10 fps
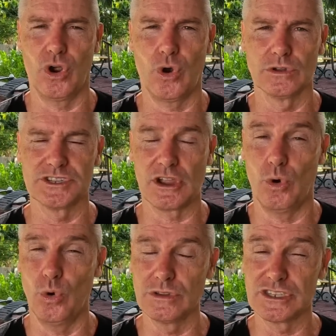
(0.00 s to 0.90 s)
causing
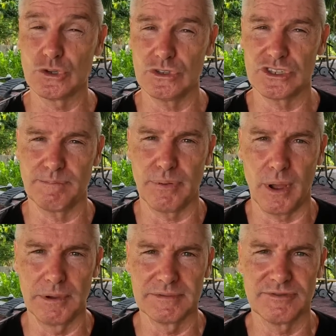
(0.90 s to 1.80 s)
all sorts of
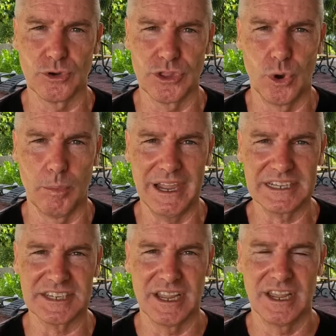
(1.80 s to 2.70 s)
problems for the All
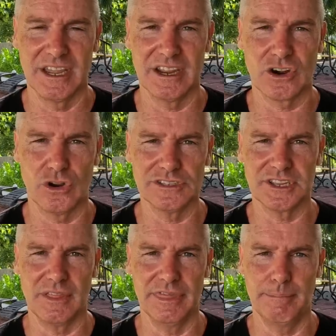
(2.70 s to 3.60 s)
Blacks
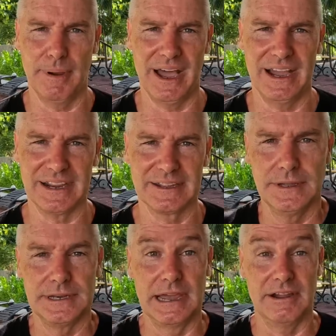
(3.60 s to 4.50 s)
across the park.
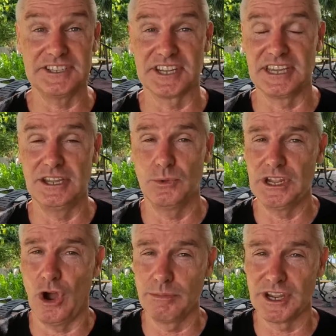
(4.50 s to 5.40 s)
Now, as a
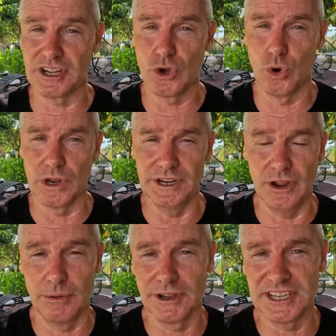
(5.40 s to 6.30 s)
Kiwi, I'm going to call it.
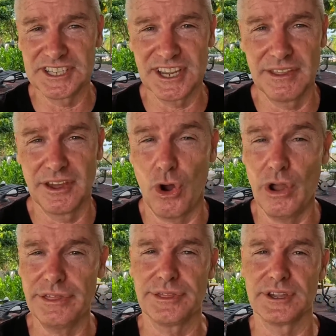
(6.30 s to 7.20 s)
I'm going to say that
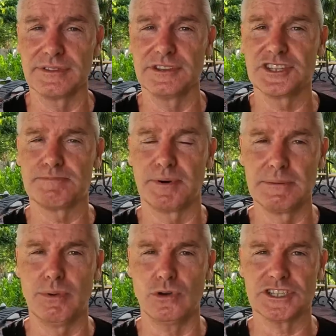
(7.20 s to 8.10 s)
I think the
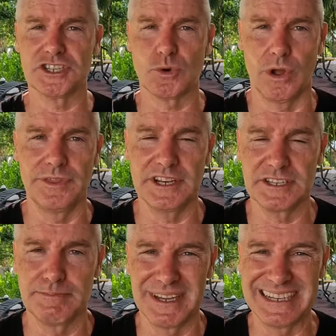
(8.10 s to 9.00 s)
Springbok squad
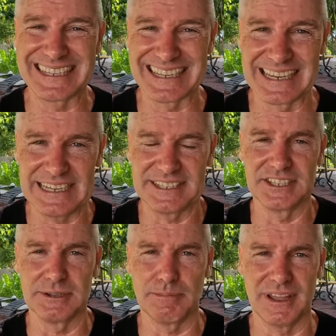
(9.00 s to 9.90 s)
that's been
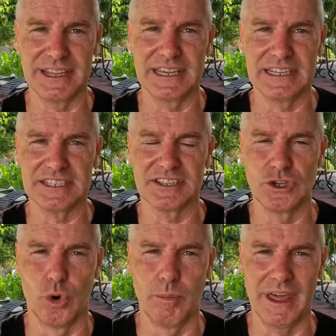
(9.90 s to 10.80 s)
selected to play against
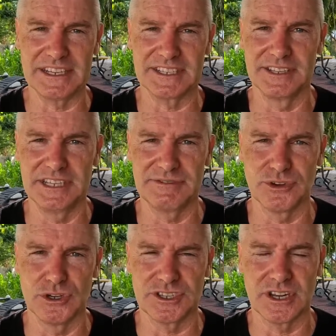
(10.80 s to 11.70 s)
the All Blacks in these
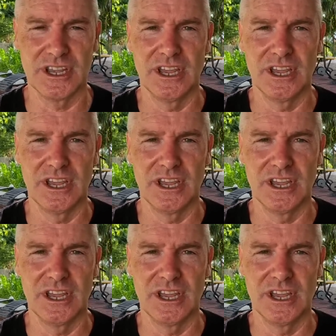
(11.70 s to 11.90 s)
first